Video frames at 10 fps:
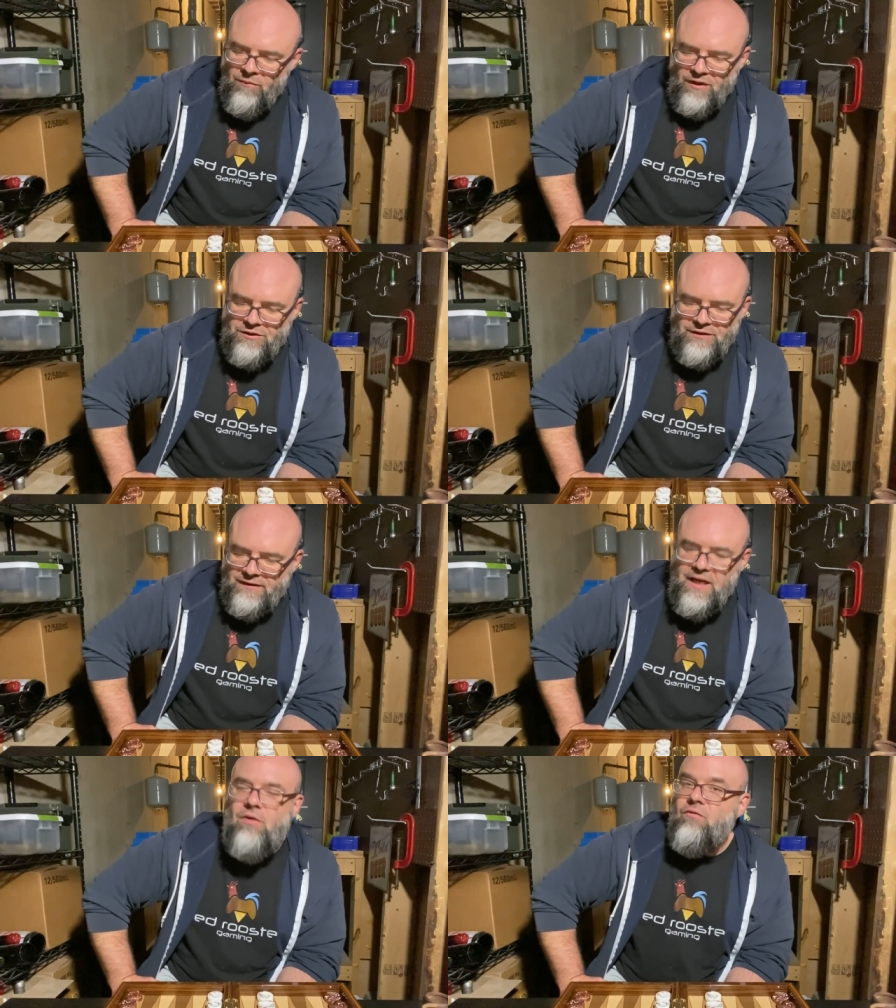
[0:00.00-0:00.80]
just
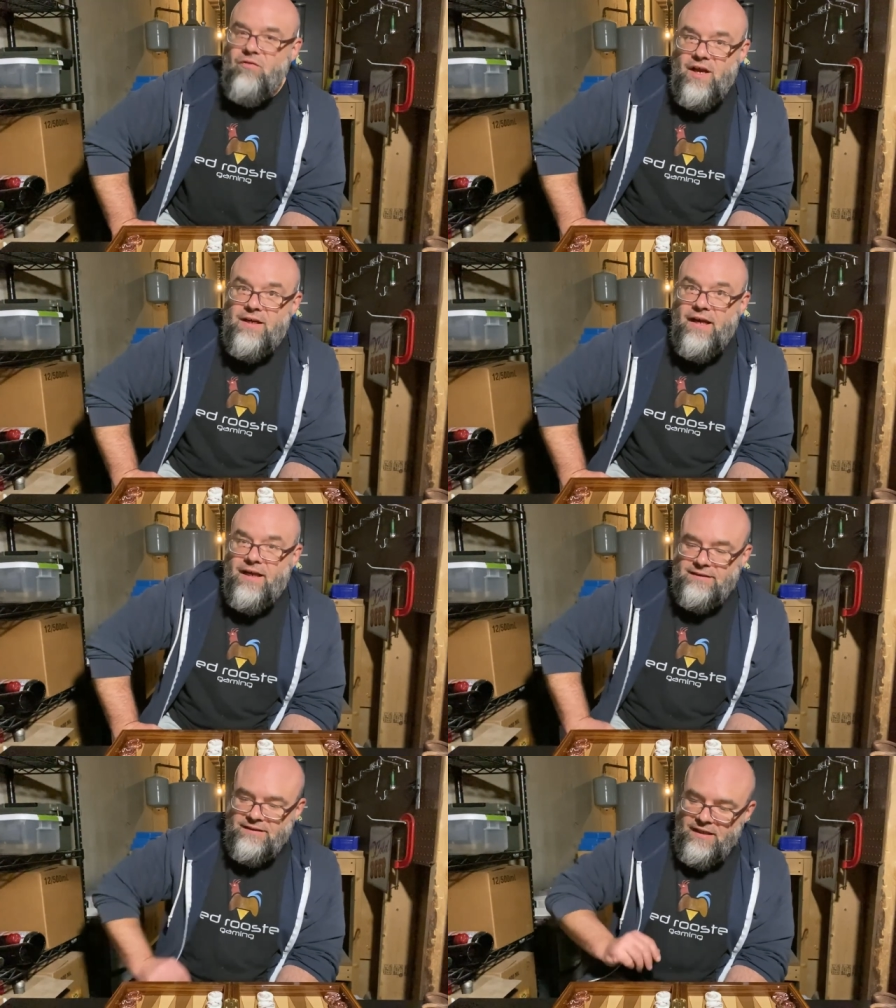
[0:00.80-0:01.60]
sound
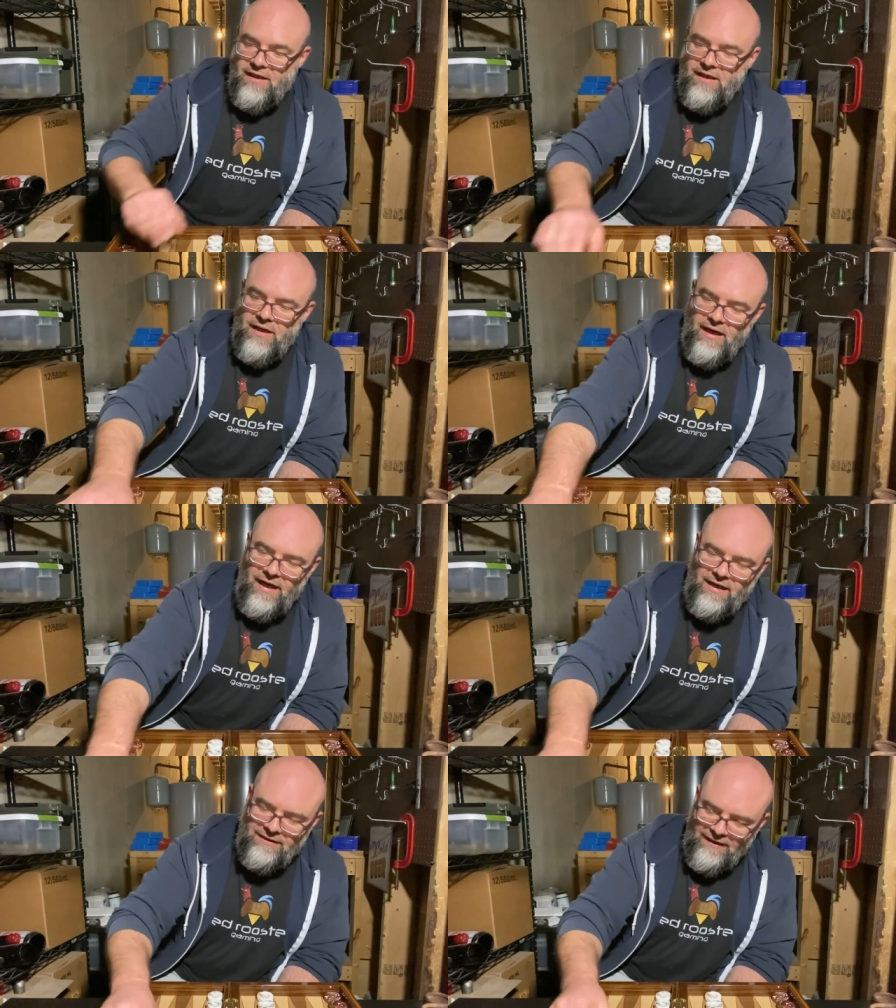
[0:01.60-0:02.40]
fantastic. And I
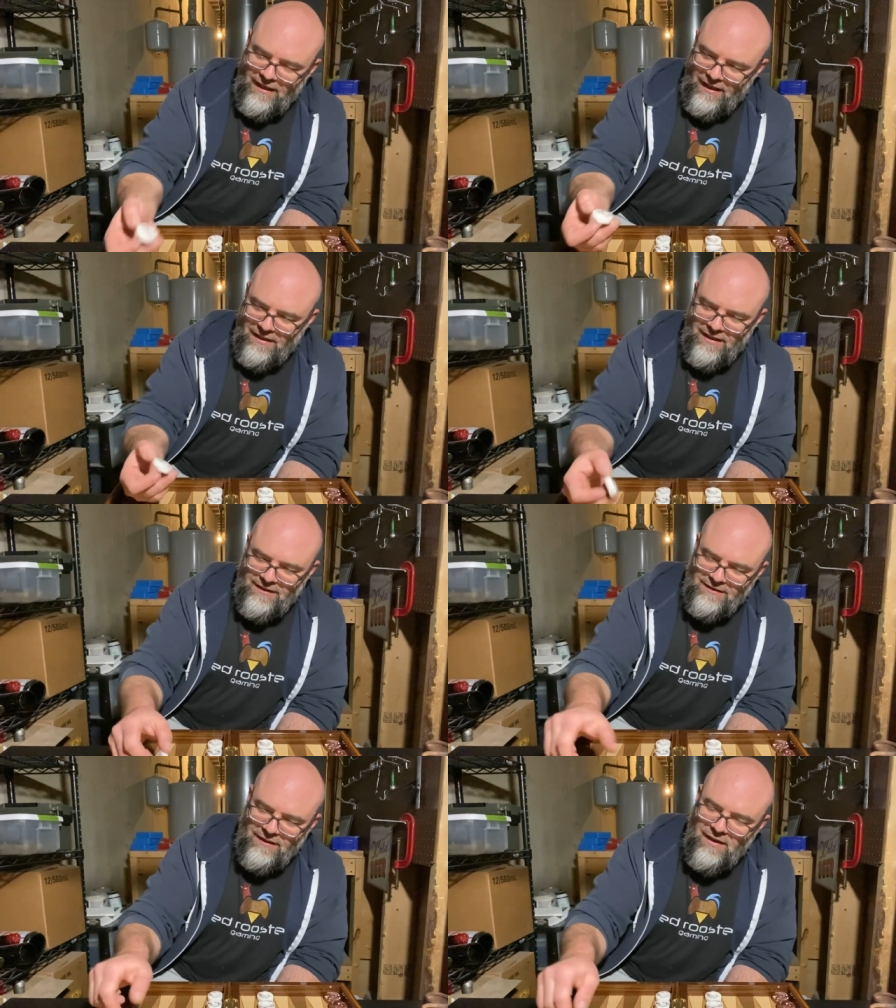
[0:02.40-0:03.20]
gotta say, like these,